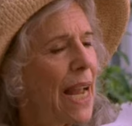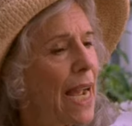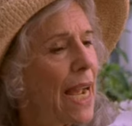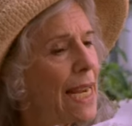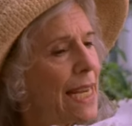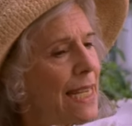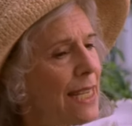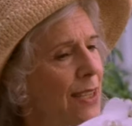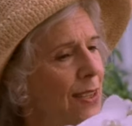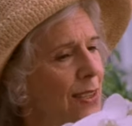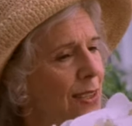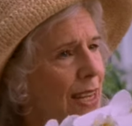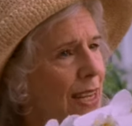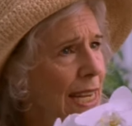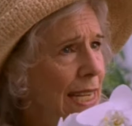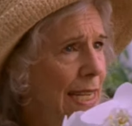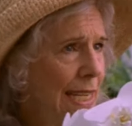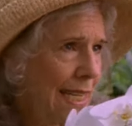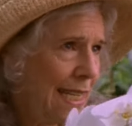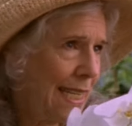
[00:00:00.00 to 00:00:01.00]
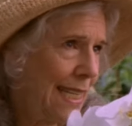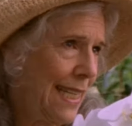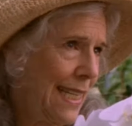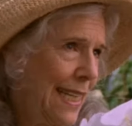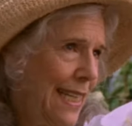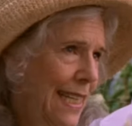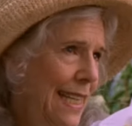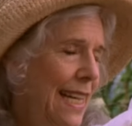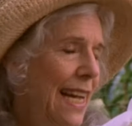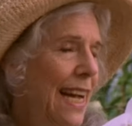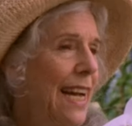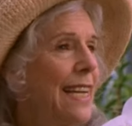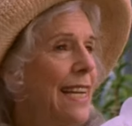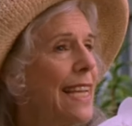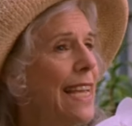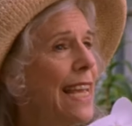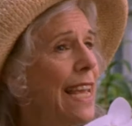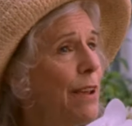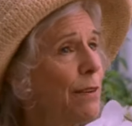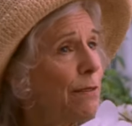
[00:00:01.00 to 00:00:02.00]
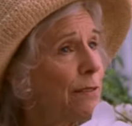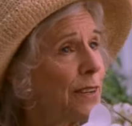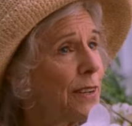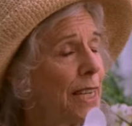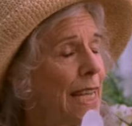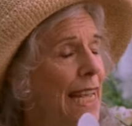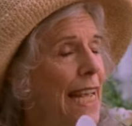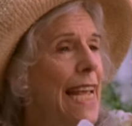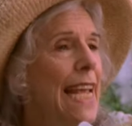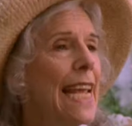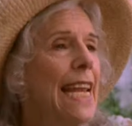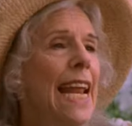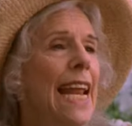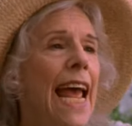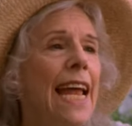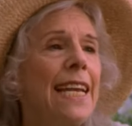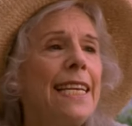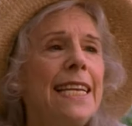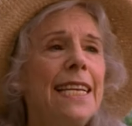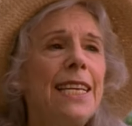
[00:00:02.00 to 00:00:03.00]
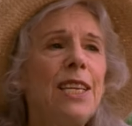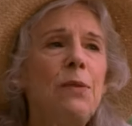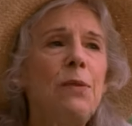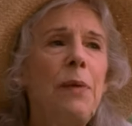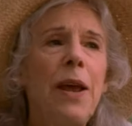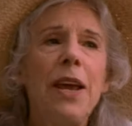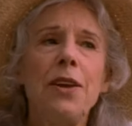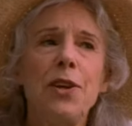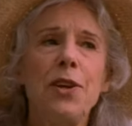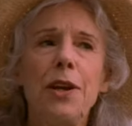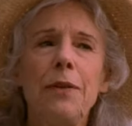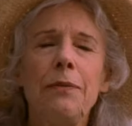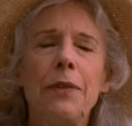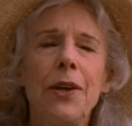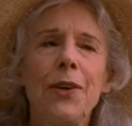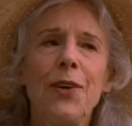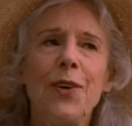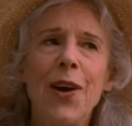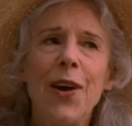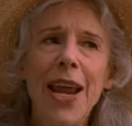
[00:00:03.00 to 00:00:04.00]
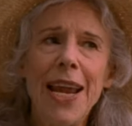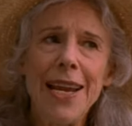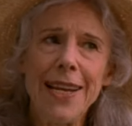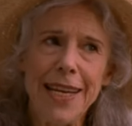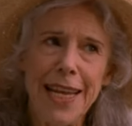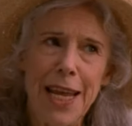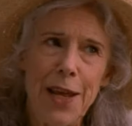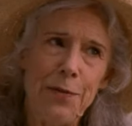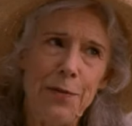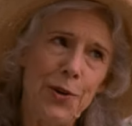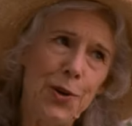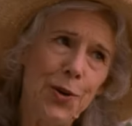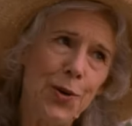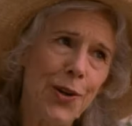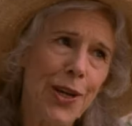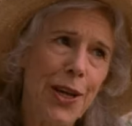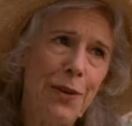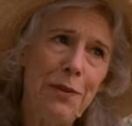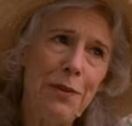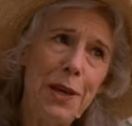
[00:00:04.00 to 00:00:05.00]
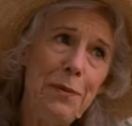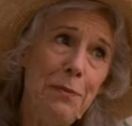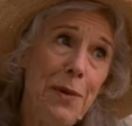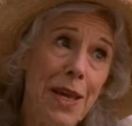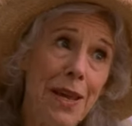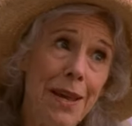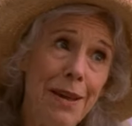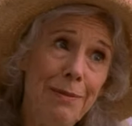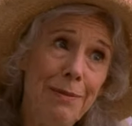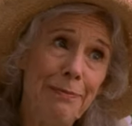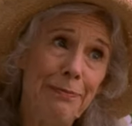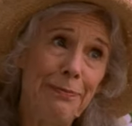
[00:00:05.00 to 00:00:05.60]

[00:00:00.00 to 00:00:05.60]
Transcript: But I insist. A gift in anticipation of the great gift you're giving me.